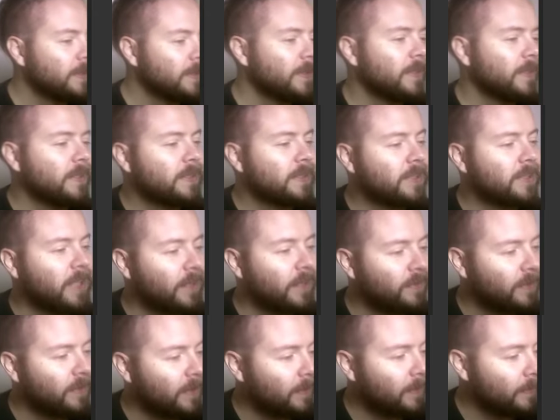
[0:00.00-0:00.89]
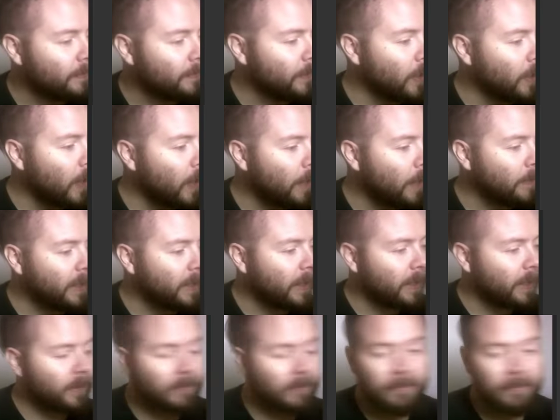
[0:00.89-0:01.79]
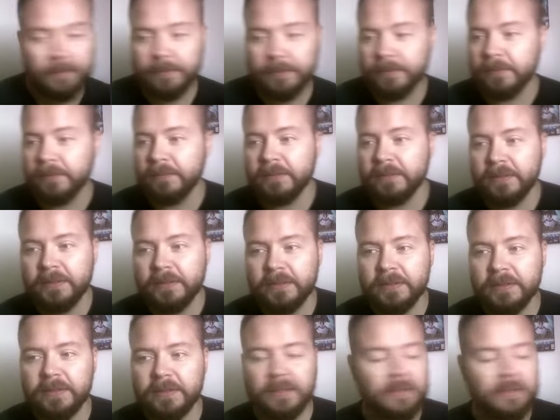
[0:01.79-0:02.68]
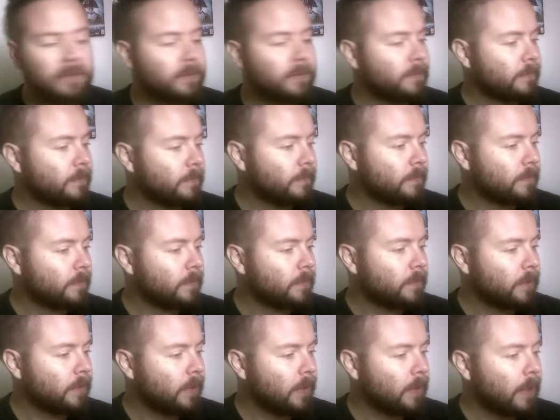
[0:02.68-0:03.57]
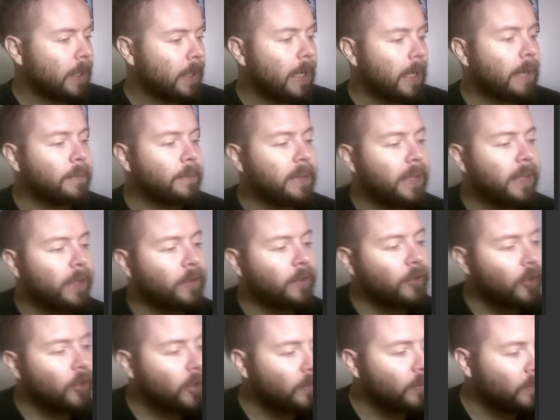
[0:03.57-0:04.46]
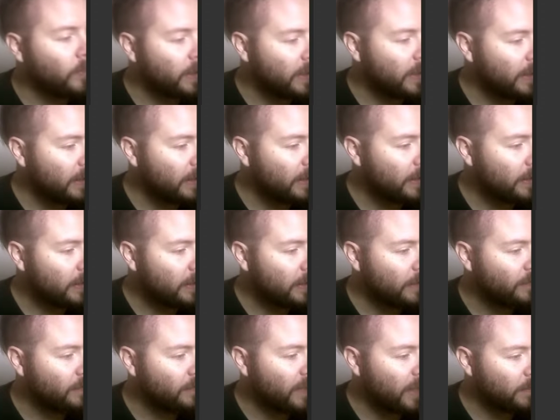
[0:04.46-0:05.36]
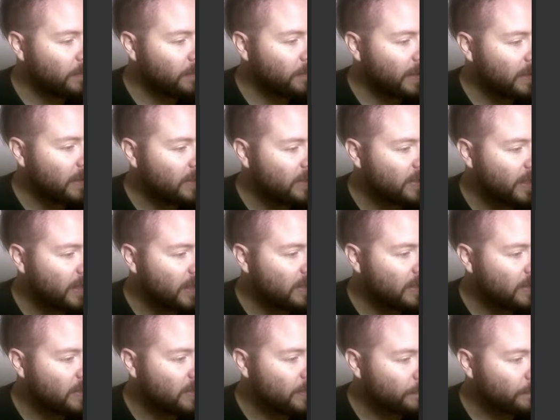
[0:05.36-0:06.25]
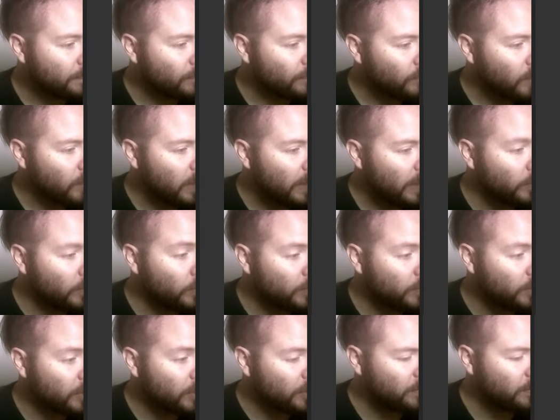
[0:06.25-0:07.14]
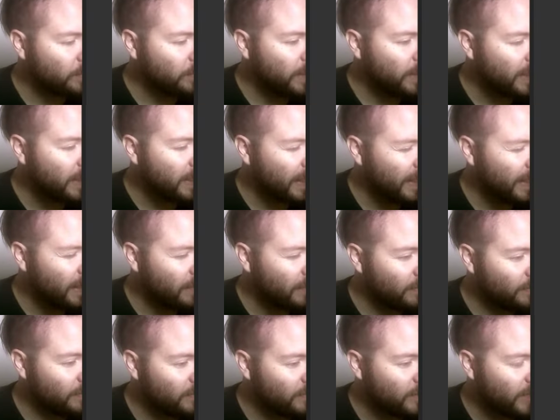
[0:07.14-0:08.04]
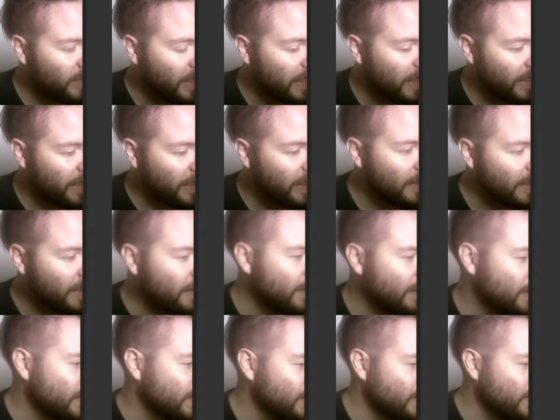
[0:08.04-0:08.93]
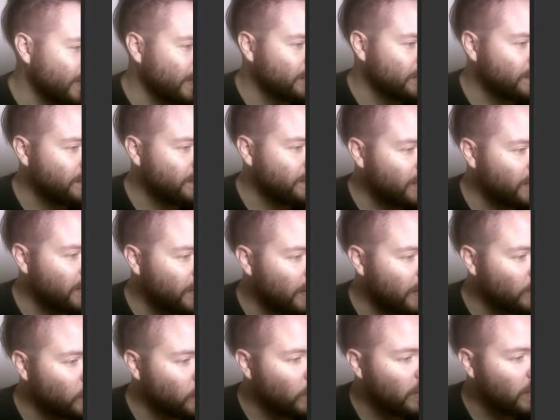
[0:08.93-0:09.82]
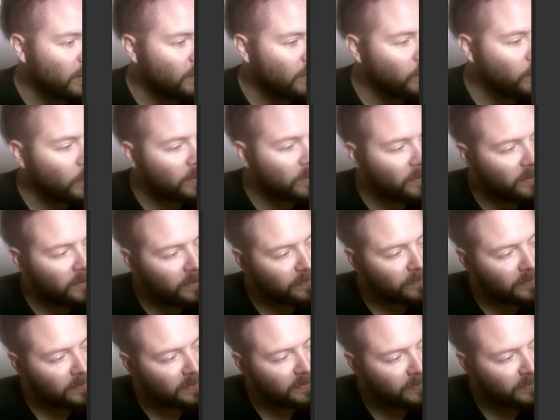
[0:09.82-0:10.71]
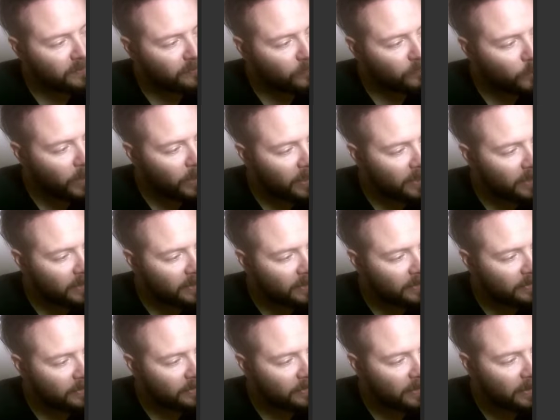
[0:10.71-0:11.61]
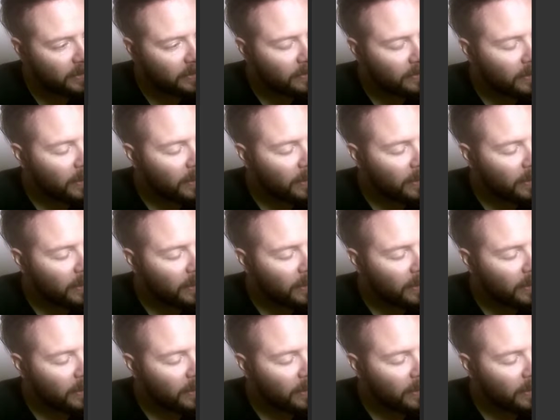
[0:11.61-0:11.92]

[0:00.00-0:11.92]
Sharsa. No, I mean, I don't. Oh, this is nice. I mean, I don't know really if that makes sense. It was just me kind of trying to figure out what the difference of weird is and